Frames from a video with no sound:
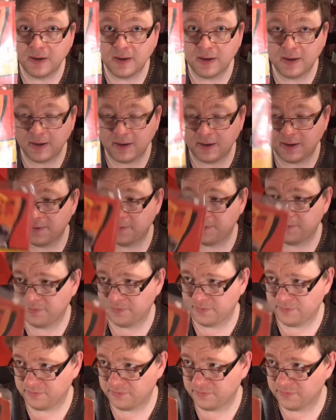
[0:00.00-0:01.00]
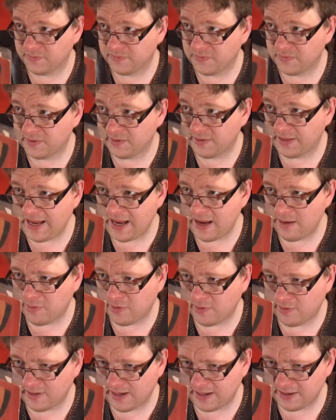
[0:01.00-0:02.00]

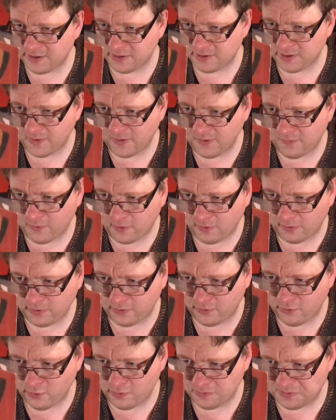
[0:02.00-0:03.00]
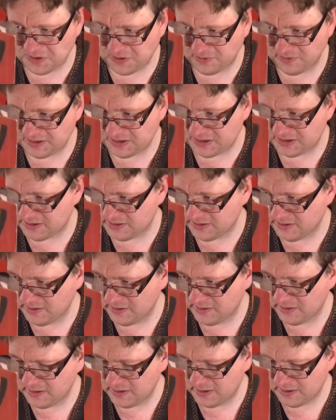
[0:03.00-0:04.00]
label. I don't know if all the groups on
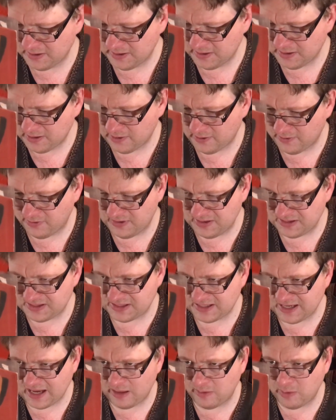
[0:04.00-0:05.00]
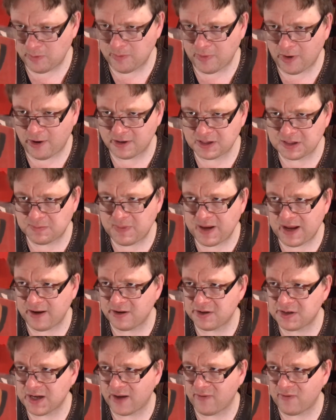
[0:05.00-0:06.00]
this album are
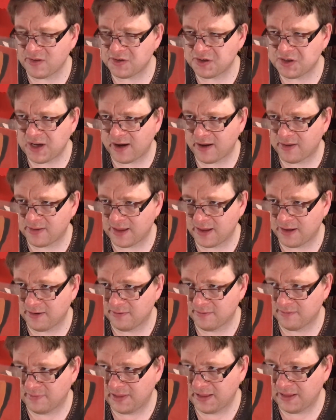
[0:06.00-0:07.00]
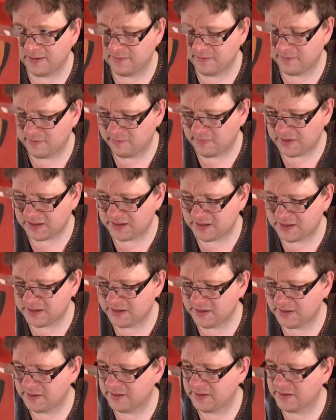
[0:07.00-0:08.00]
Spanish. I haven't checked that, but